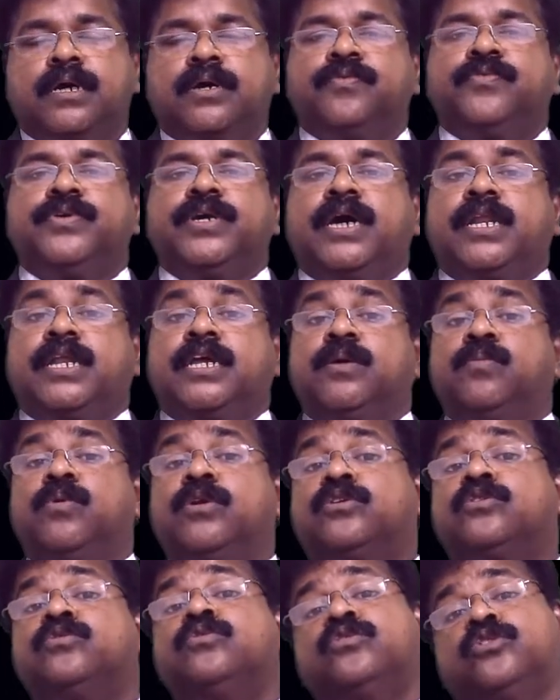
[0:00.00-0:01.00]
we are able
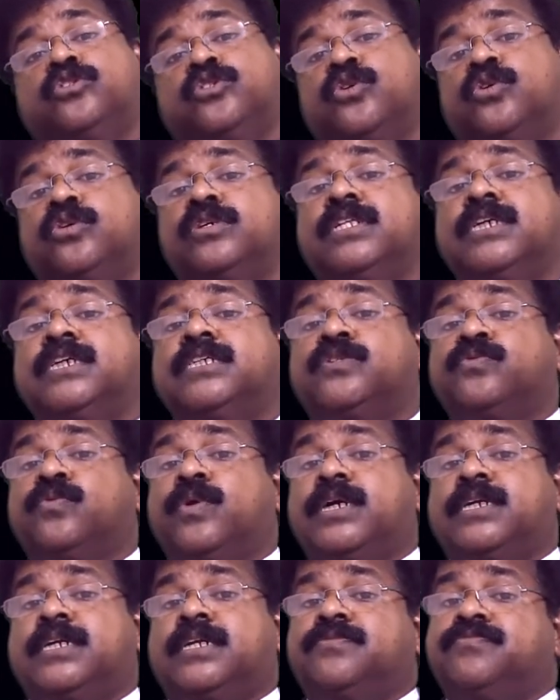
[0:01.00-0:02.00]
to draw this
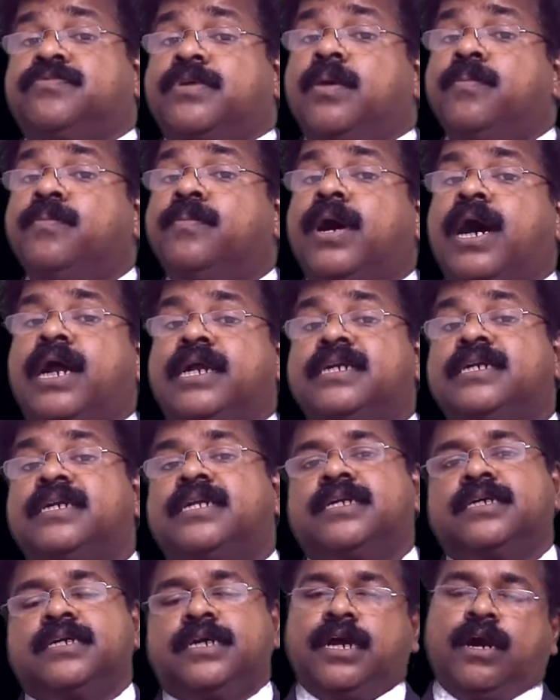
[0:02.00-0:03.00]
water from
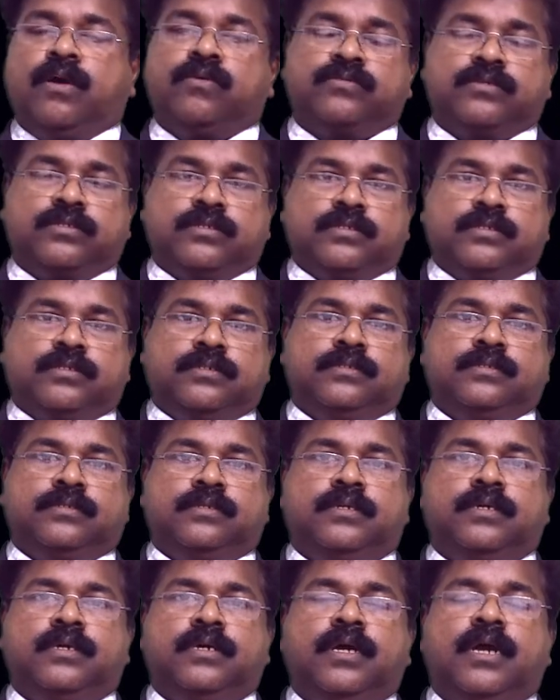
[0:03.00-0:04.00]
underground.
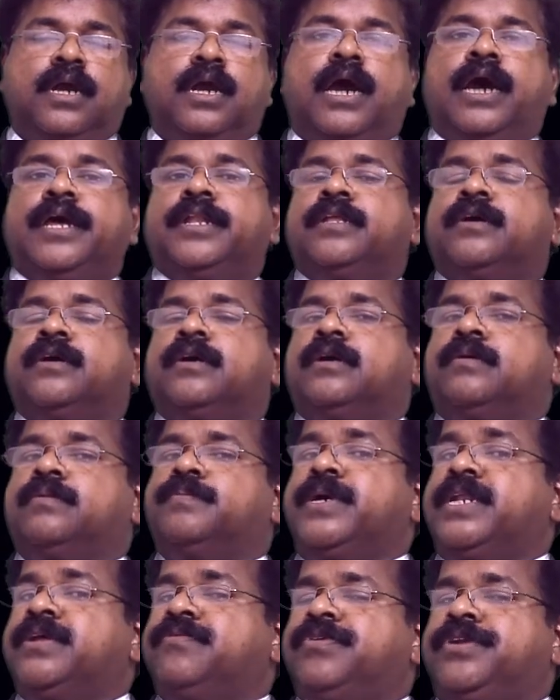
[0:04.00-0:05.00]
And the
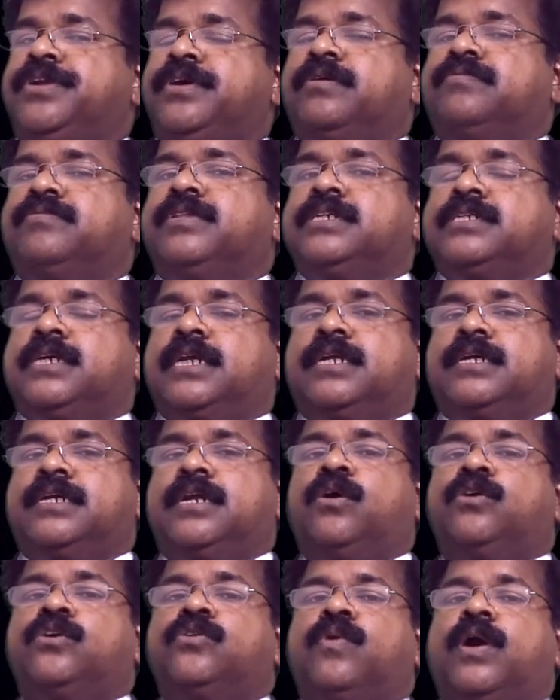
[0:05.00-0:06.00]
benefit of this
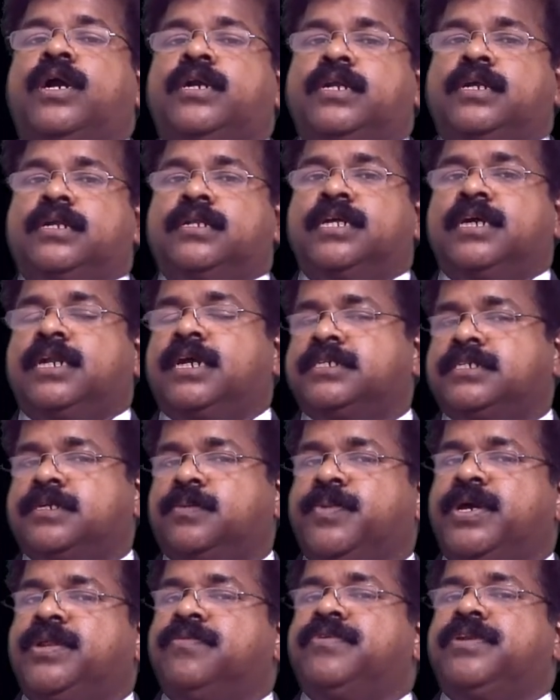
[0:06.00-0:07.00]
underground water, there are
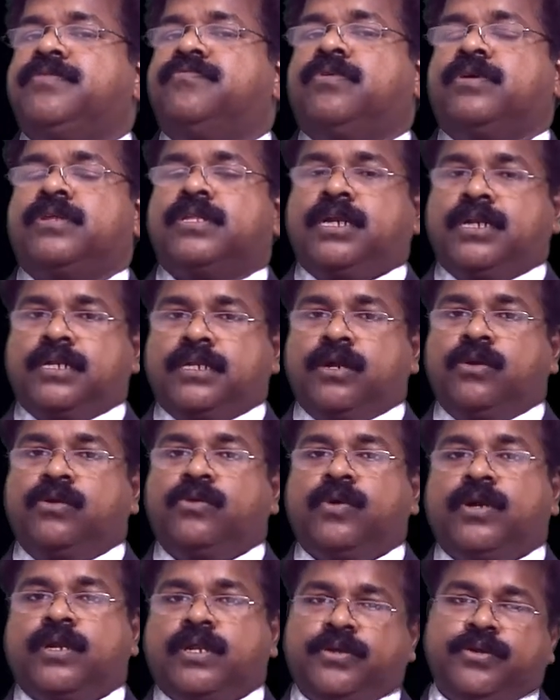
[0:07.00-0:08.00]
some benefit for the underground
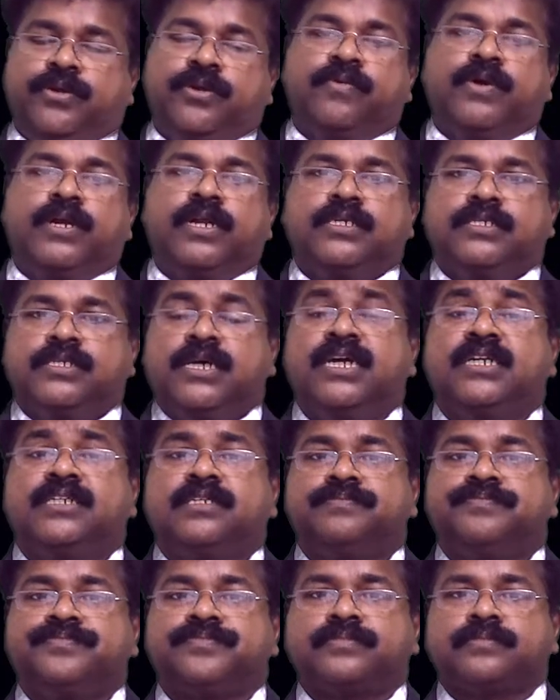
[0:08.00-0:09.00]
water. You know what is that?